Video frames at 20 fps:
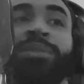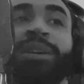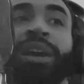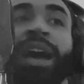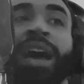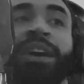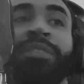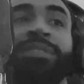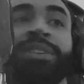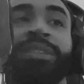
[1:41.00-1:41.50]
or
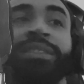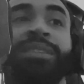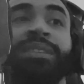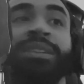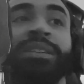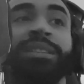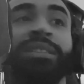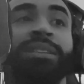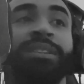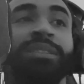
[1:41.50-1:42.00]
having
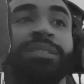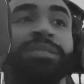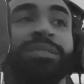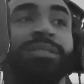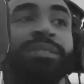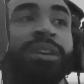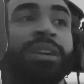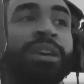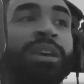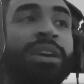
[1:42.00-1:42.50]

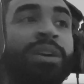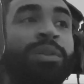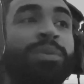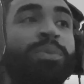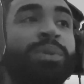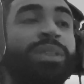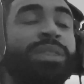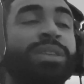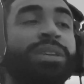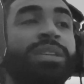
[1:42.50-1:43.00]
dealings
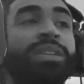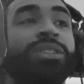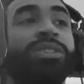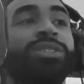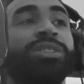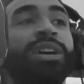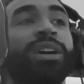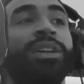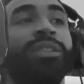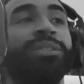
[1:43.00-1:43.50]
with
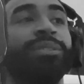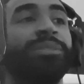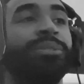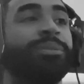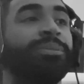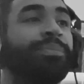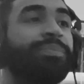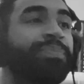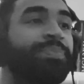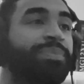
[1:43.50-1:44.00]
each
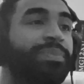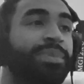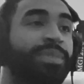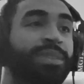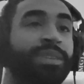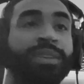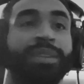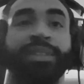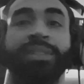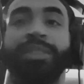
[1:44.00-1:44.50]
other.
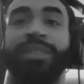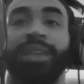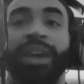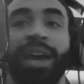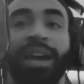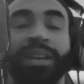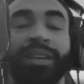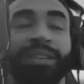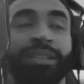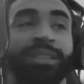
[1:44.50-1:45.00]

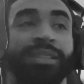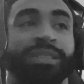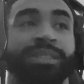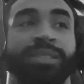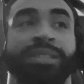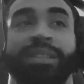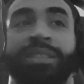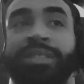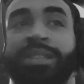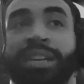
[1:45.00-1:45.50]
That
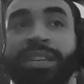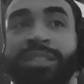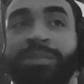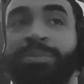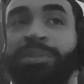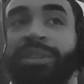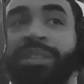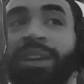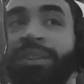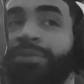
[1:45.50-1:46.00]
is the
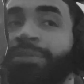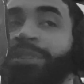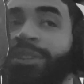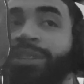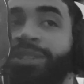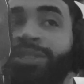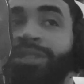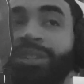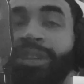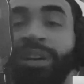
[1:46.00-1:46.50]
textbook
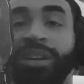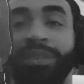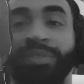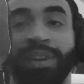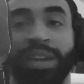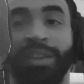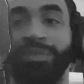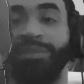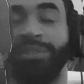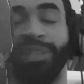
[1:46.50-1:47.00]
definition
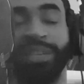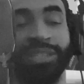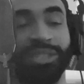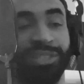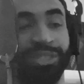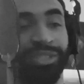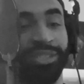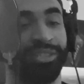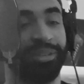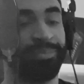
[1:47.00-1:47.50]
of a
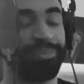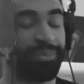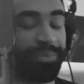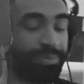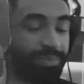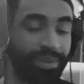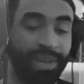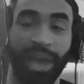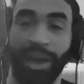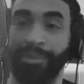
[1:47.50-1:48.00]
relationship.
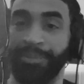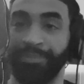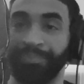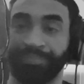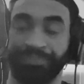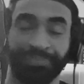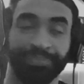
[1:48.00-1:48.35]
Now,